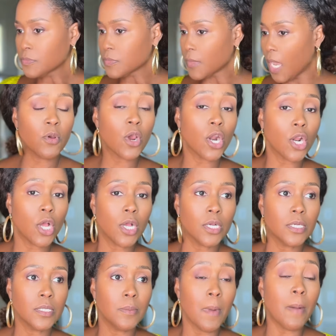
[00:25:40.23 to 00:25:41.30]
we're gonna
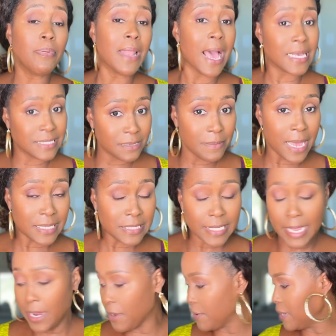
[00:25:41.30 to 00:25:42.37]
apply some
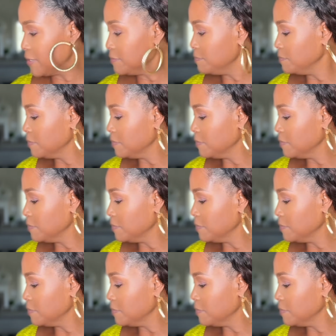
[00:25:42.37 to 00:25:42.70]
mascara,